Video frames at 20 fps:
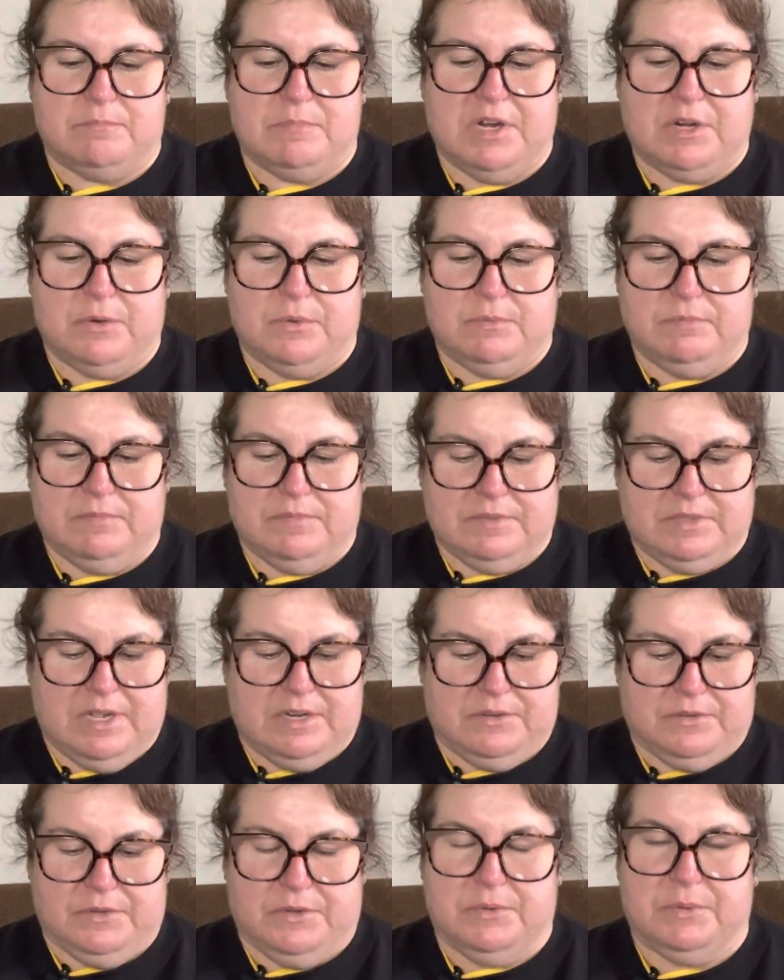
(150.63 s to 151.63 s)
about, I
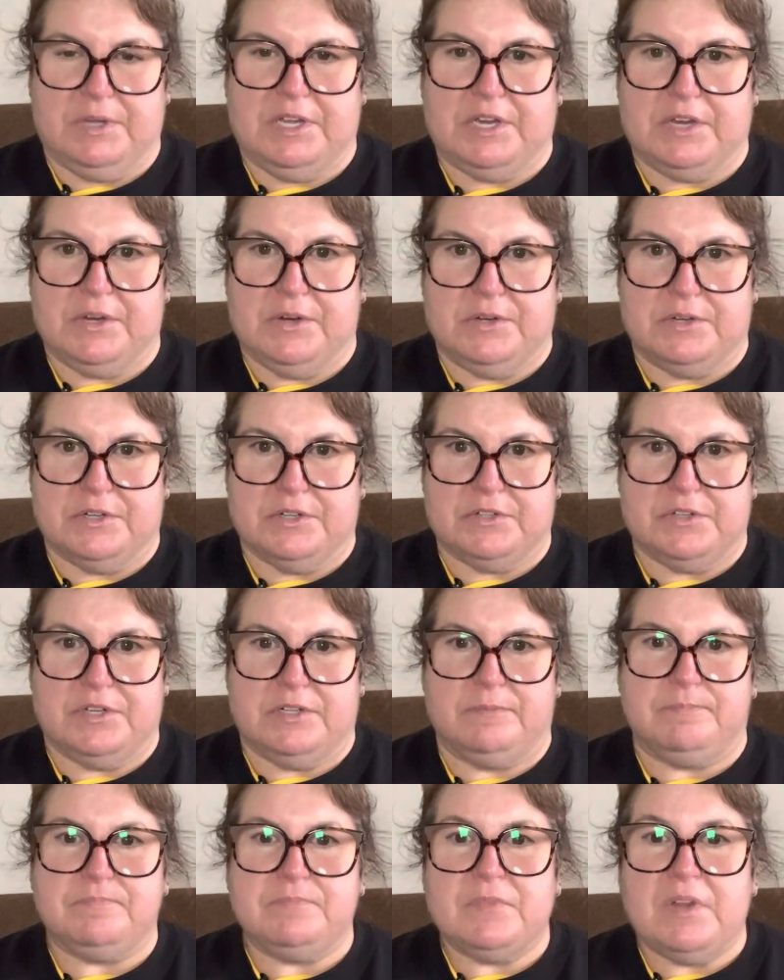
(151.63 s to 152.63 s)
don't know, a week ago or
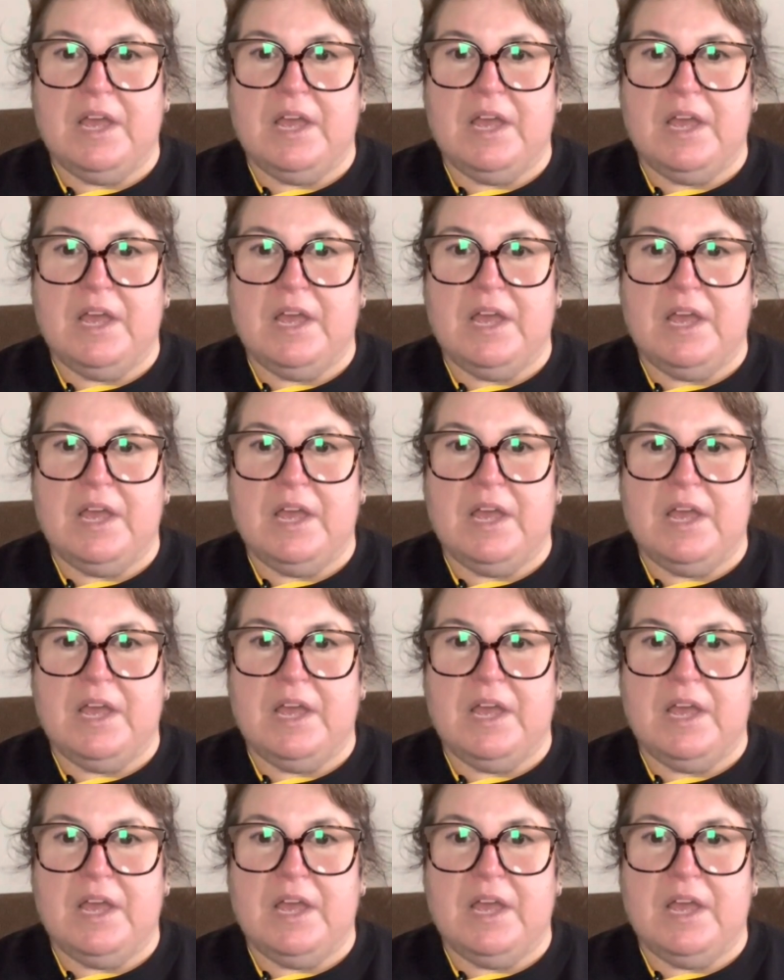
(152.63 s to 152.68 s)
so.